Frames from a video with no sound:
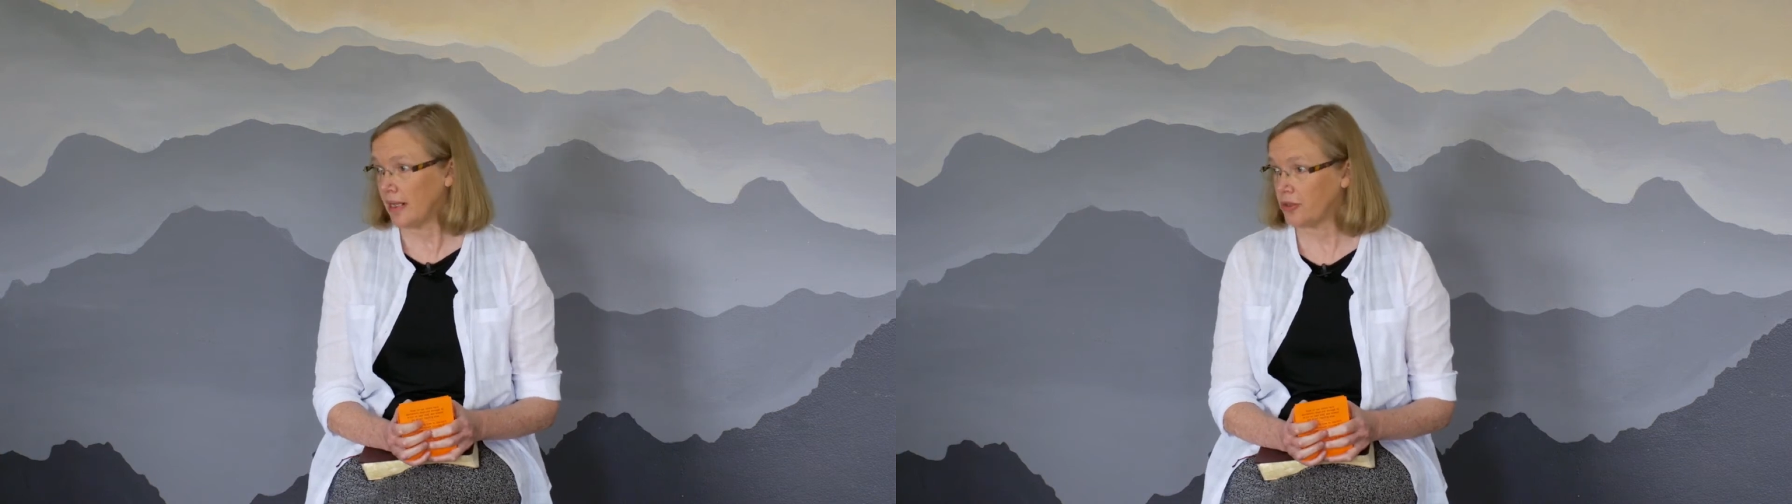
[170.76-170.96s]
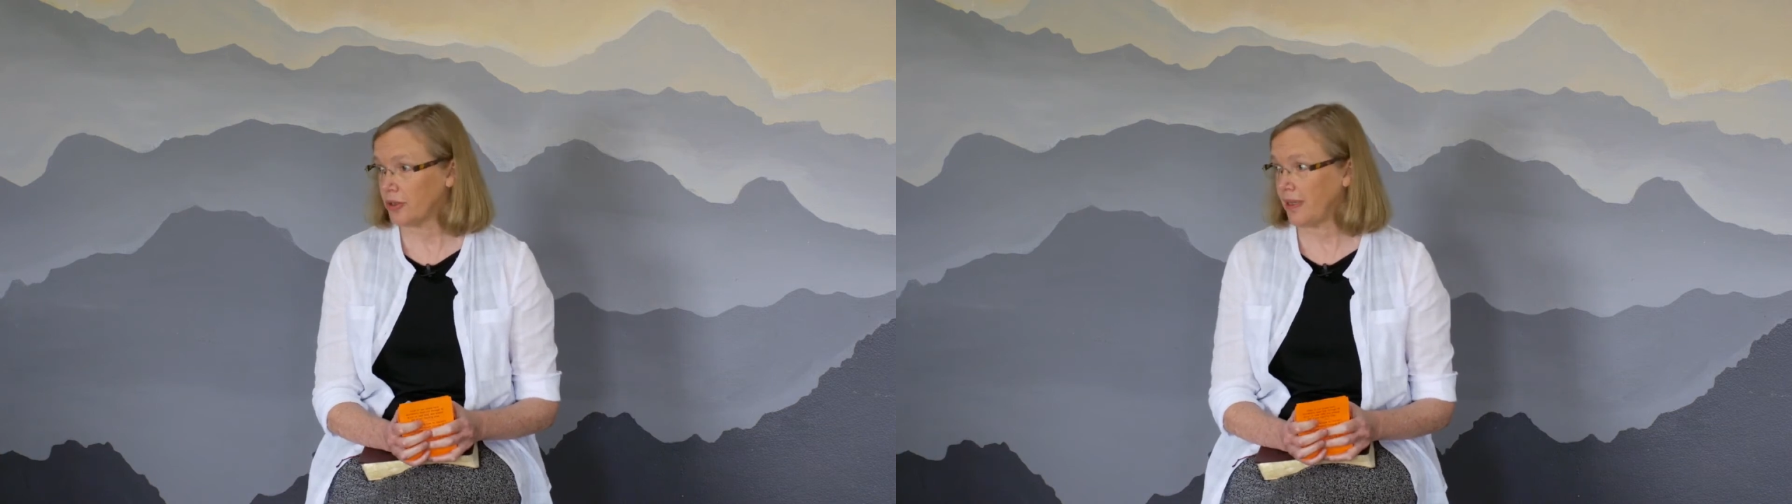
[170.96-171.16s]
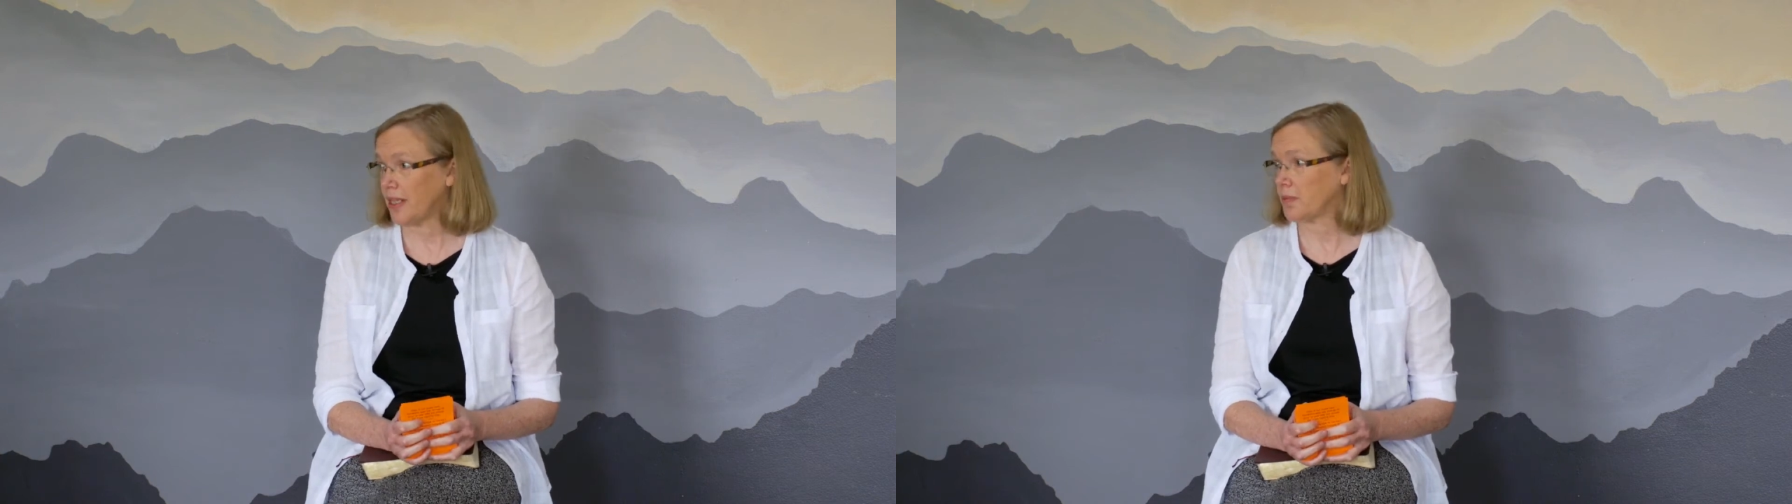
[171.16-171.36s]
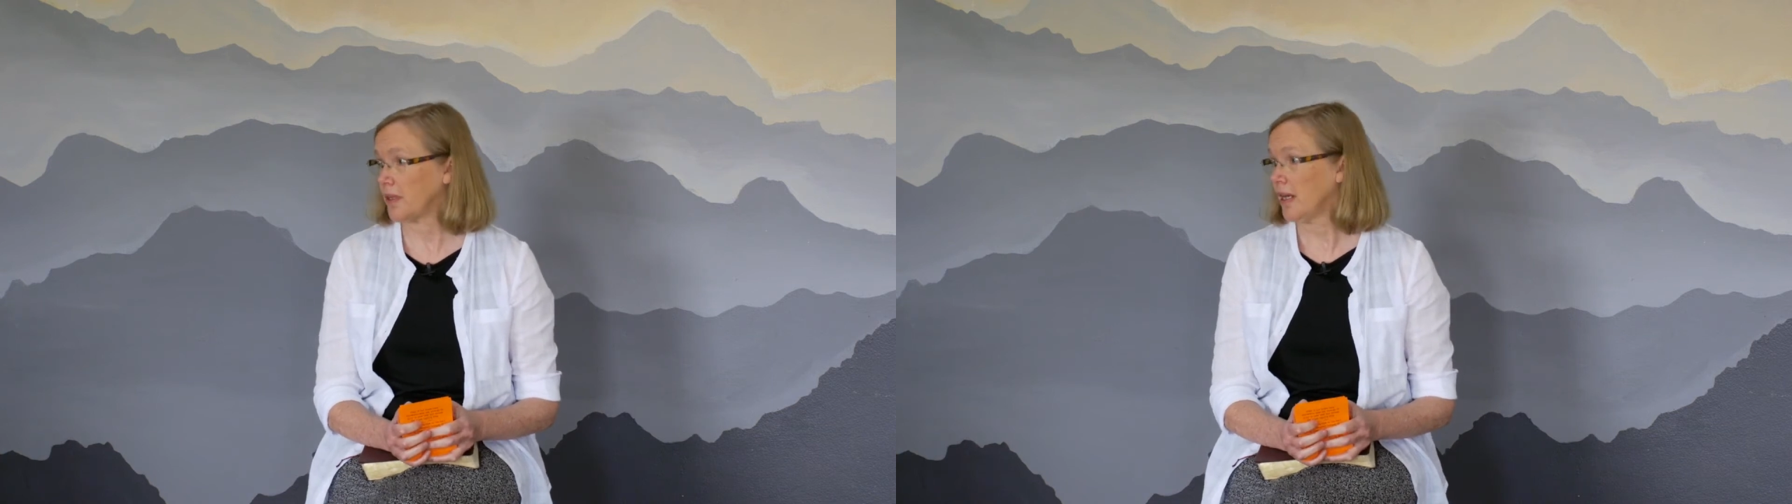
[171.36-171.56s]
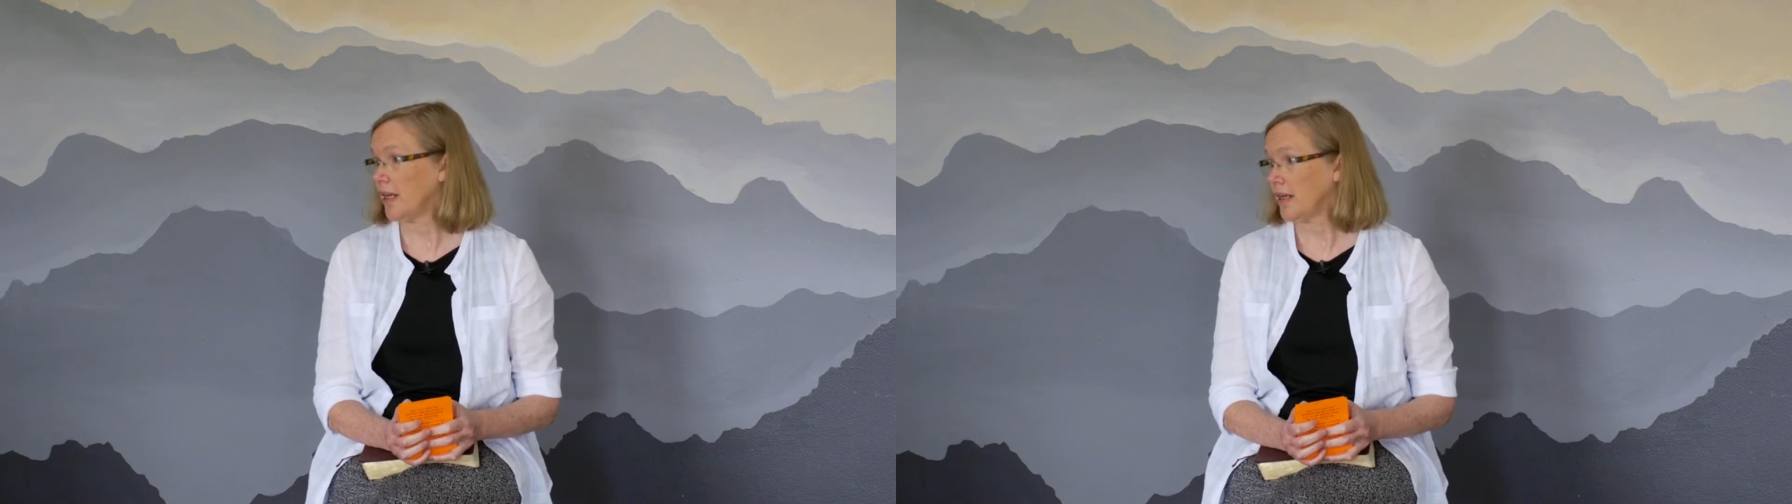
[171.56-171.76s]
and do maths,
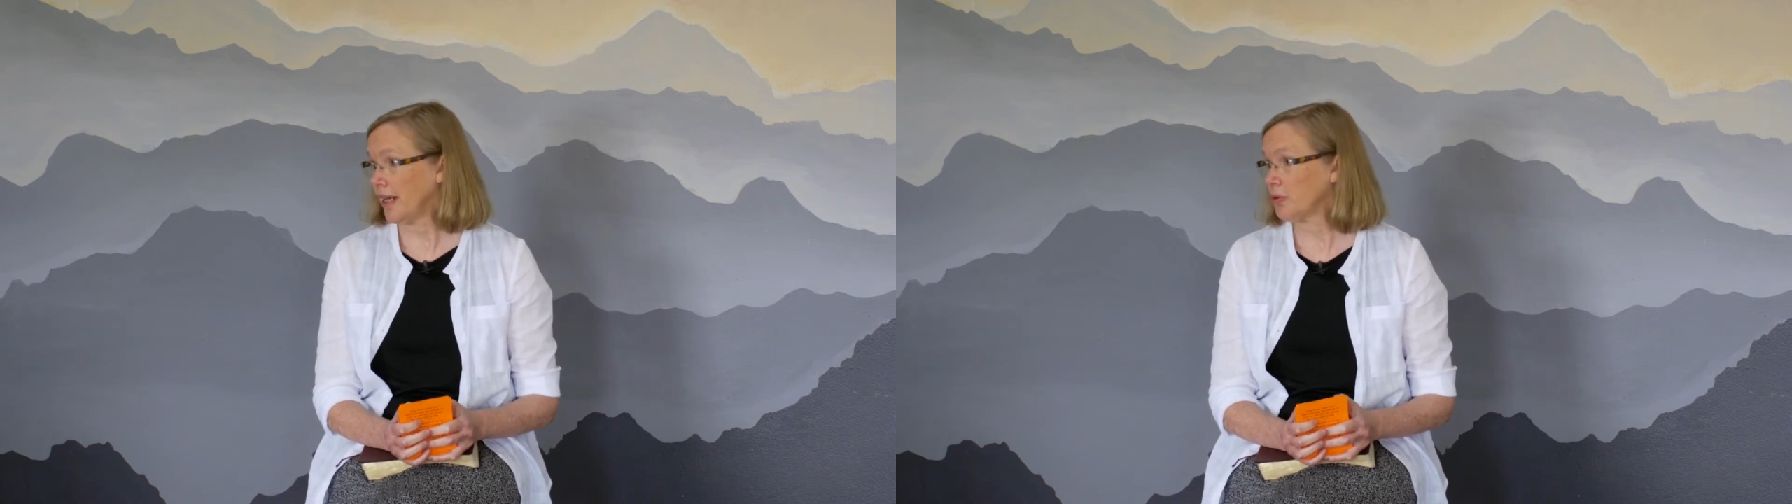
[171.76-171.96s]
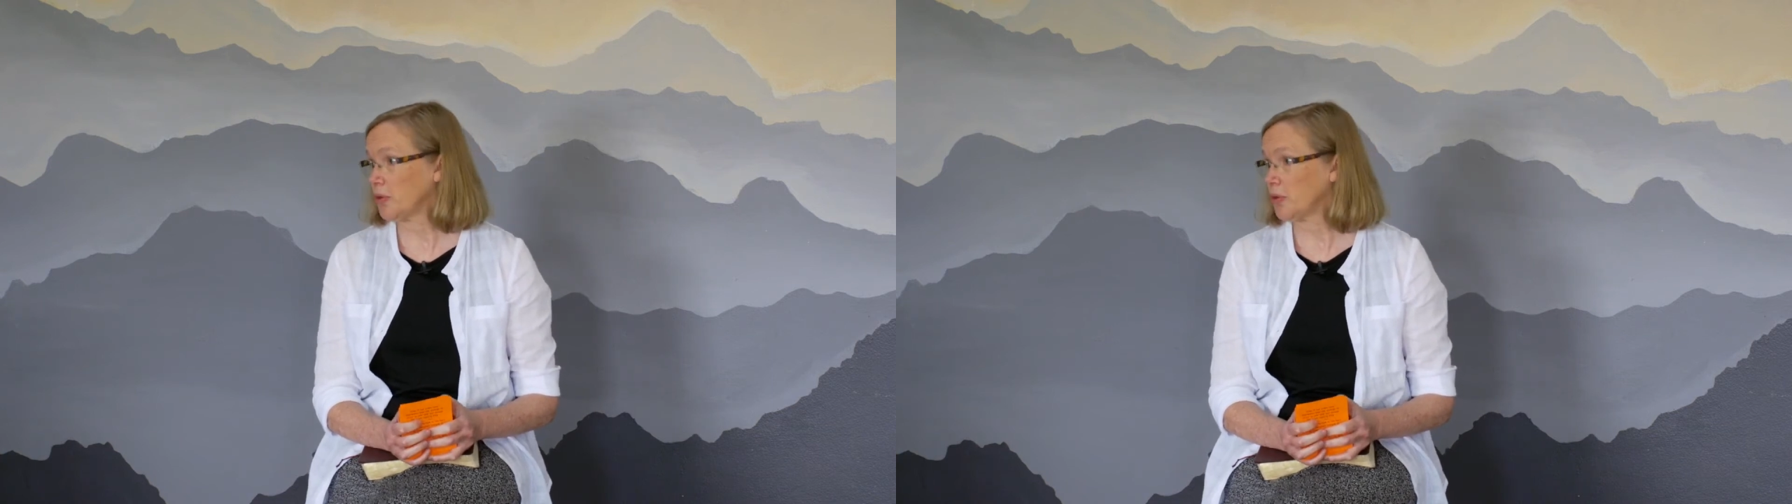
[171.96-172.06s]
but now I'm